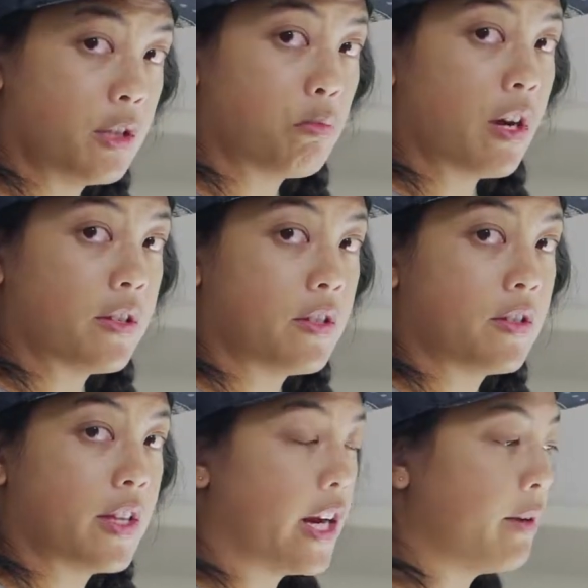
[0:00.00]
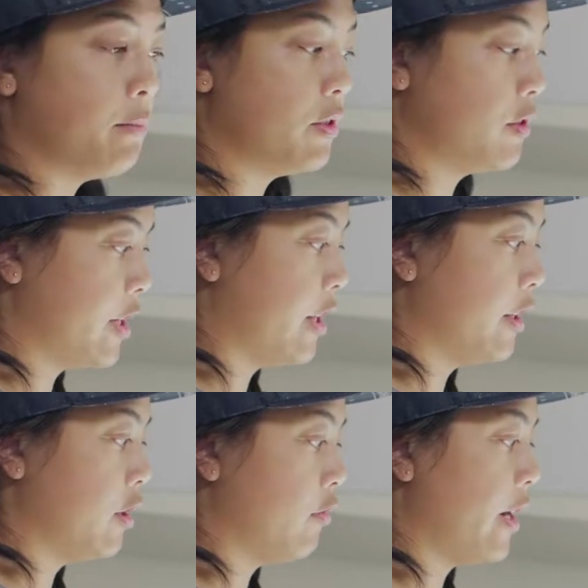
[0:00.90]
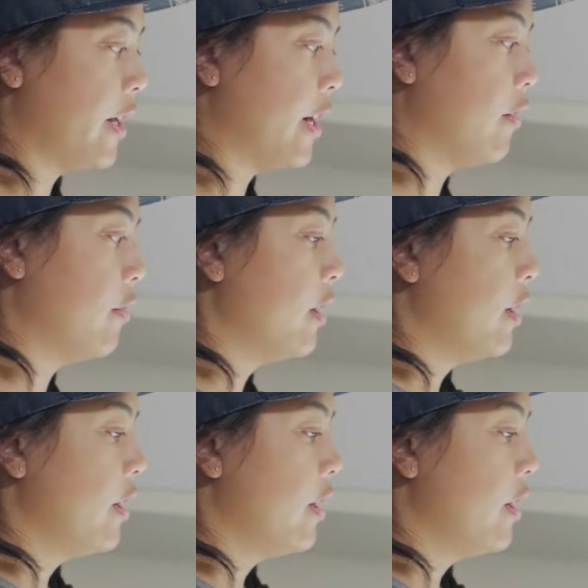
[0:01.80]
process that I'm telling you right now,